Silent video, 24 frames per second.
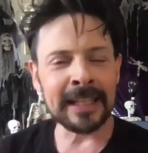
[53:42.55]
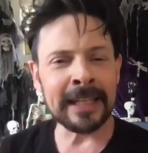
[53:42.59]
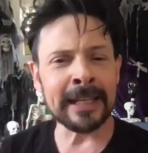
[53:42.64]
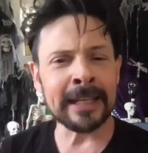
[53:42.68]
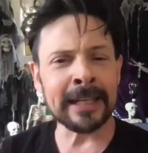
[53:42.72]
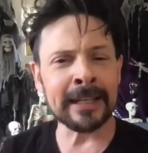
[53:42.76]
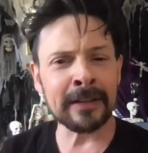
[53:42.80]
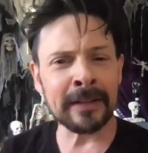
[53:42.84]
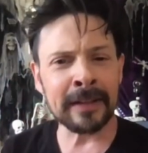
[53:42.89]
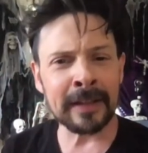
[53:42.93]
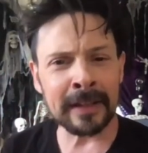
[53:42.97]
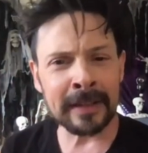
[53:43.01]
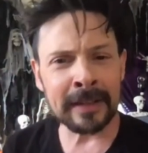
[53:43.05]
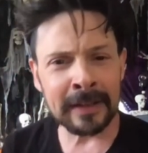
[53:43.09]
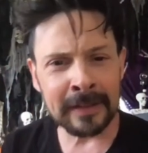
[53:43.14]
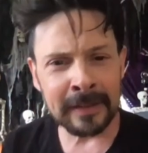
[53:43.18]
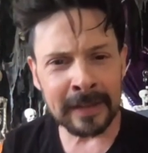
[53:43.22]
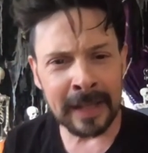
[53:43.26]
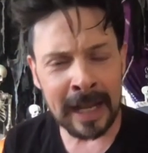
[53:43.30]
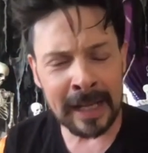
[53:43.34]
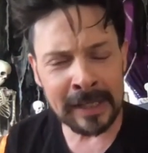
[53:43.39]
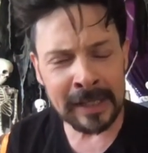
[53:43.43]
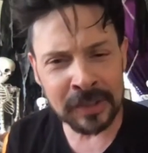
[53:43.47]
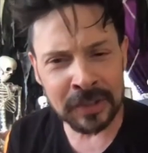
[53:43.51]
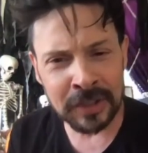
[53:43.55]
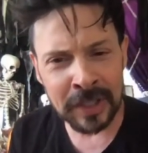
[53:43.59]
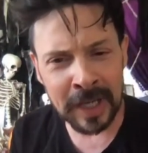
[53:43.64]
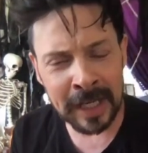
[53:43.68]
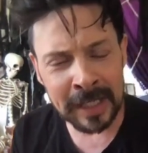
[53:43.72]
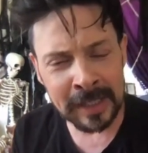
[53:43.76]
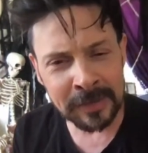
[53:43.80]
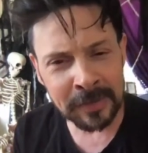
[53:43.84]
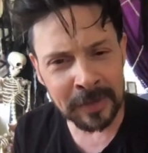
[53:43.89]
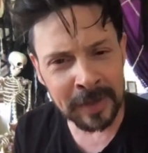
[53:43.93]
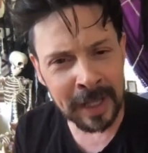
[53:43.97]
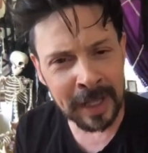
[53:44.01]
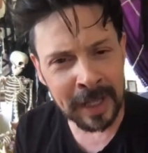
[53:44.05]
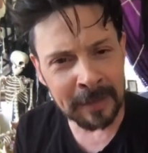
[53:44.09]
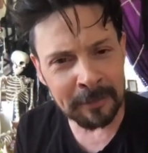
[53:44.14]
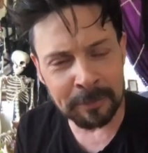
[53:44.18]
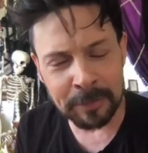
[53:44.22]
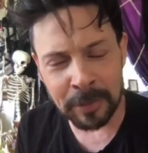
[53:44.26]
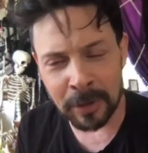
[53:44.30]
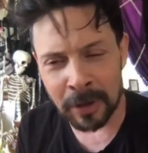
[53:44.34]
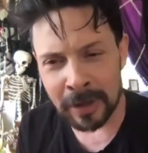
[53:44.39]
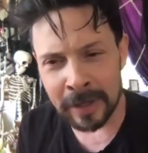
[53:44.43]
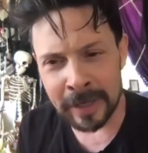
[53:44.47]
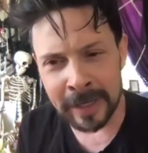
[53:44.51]
Ian, last chance for that
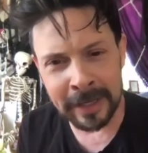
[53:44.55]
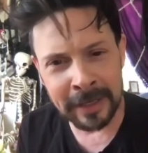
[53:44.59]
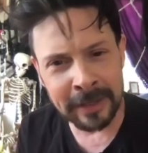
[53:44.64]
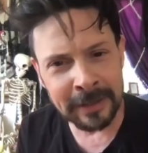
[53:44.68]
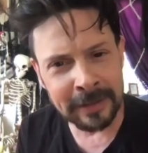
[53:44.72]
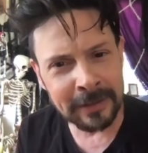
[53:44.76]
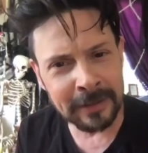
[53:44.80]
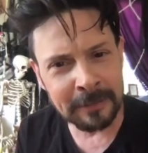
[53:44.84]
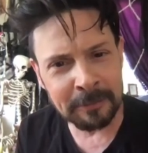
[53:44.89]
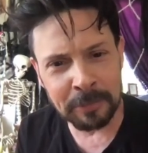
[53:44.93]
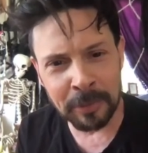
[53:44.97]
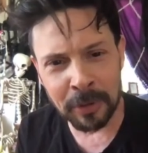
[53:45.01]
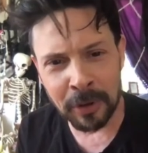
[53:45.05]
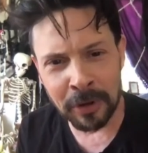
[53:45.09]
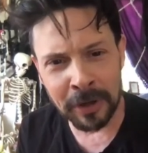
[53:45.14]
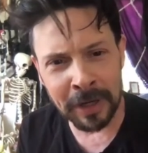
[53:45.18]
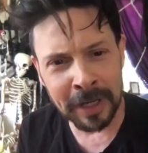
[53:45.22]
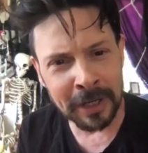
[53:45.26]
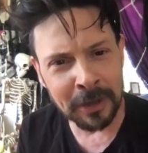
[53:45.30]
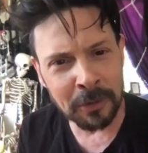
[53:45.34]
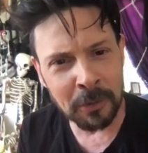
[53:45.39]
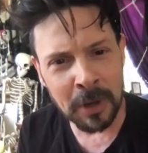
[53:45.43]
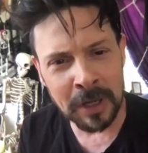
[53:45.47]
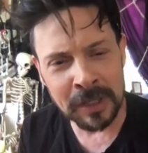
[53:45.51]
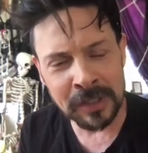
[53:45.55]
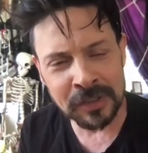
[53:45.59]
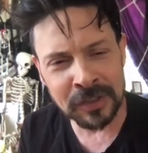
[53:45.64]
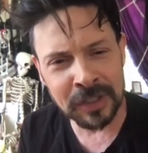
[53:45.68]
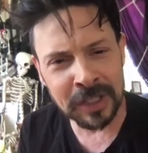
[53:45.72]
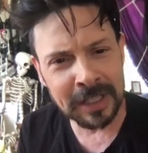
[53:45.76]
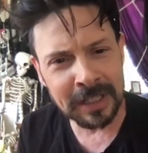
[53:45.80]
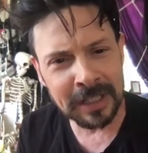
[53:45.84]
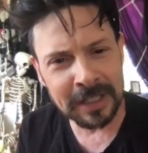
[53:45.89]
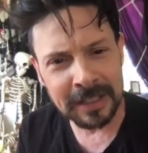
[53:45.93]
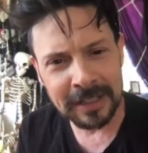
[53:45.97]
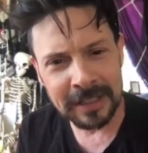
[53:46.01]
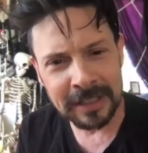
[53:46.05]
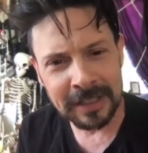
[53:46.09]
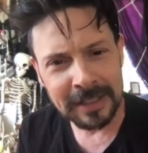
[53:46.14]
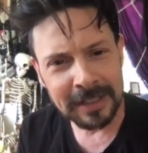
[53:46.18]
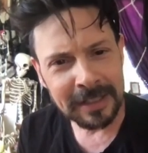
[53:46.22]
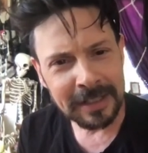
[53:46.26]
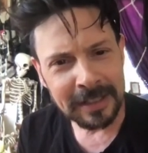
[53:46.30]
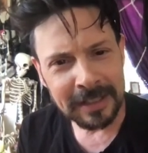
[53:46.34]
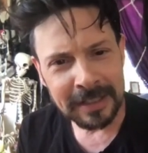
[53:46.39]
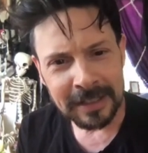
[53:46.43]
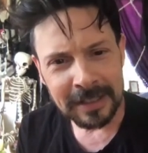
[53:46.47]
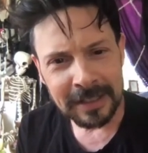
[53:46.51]
burning question
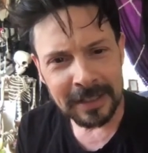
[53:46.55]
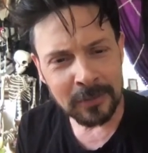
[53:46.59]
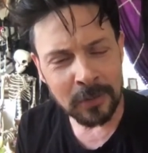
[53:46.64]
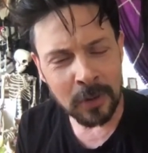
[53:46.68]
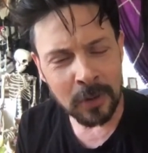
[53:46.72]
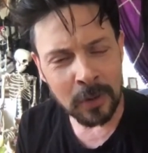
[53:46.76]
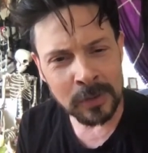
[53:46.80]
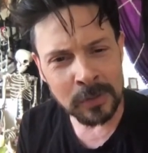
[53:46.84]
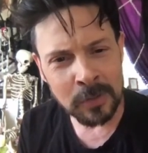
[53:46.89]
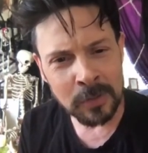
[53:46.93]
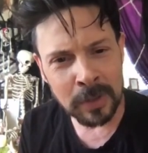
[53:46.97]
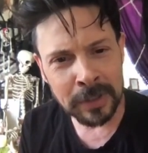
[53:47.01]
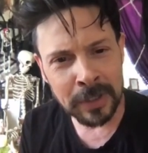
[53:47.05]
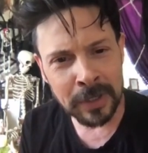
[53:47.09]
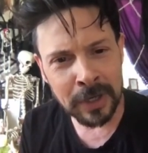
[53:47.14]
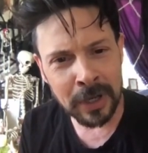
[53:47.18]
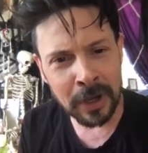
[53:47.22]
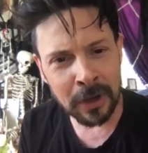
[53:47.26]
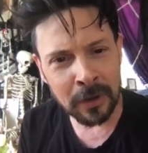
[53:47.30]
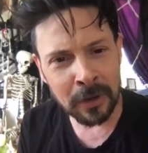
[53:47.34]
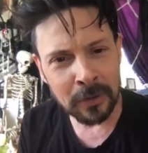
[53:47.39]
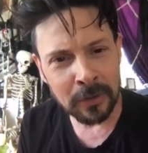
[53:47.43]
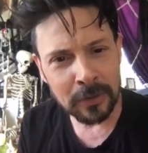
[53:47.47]
you've always wanted to know.